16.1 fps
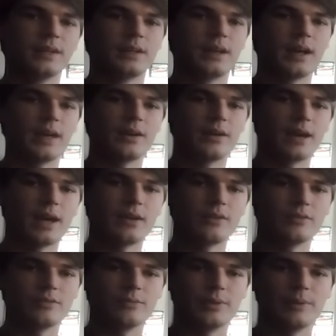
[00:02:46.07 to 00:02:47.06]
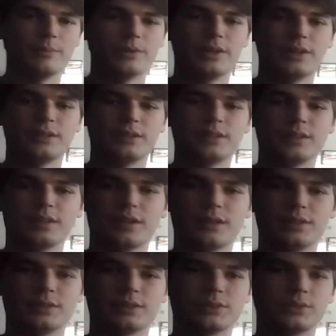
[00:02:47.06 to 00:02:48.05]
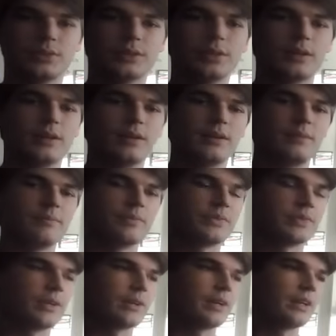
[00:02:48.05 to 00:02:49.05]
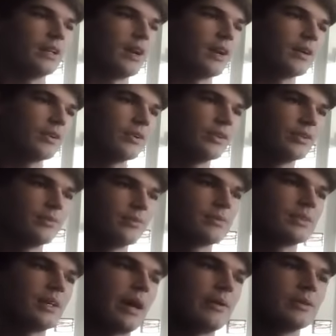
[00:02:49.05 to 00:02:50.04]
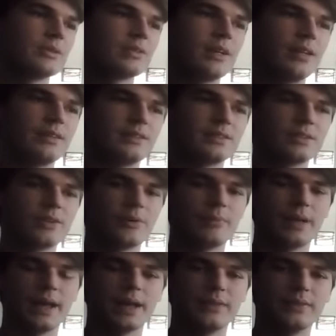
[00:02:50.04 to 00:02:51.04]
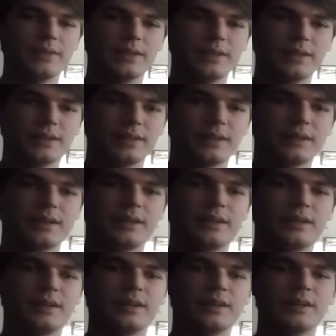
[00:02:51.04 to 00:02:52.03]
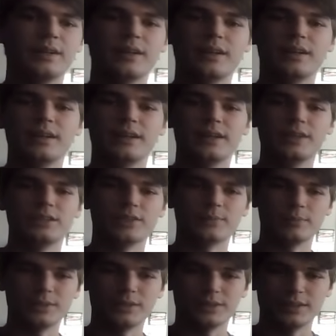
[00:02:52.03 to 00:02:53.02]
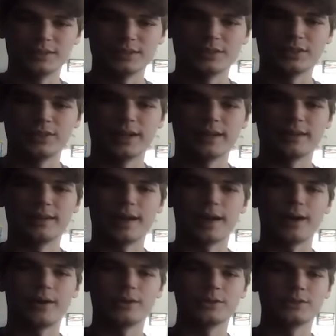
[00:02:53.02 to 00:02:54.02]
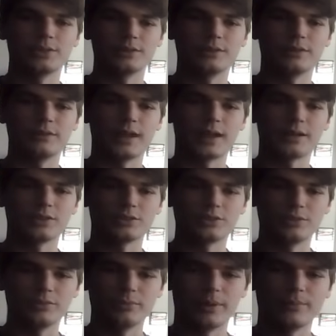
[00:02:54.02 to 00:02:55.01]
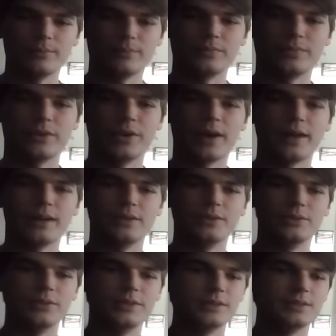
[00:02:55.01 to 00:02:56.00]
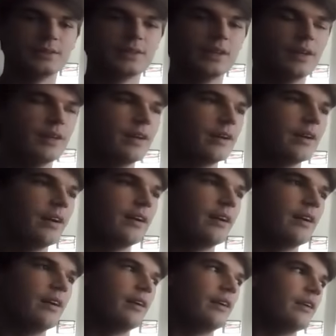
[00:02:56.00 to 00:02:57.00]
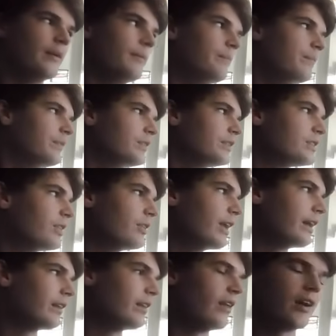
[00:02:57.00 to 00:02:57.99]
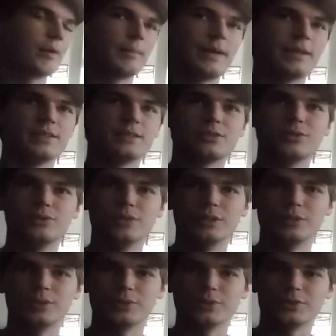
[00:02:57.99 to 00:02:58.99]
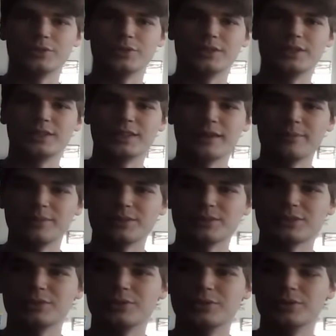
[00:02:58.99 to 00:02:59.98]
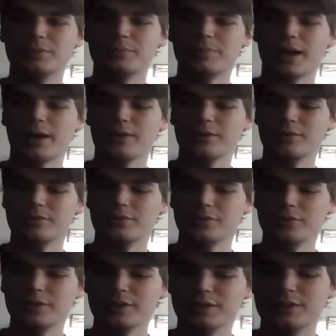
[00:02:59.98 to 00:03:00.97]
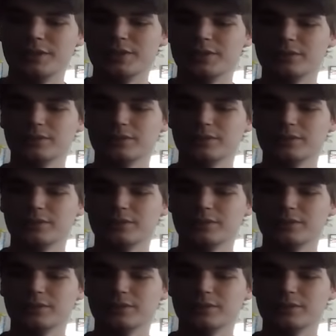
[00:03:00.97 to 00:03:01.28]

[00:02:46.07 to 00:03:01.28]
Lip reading: I don't remember anything in high school. Okay, logarithms. I was taught these so bad that it took me until like now to actually know how to do these. So like log base 2 equals 3. That means 2 to the power of 3. 2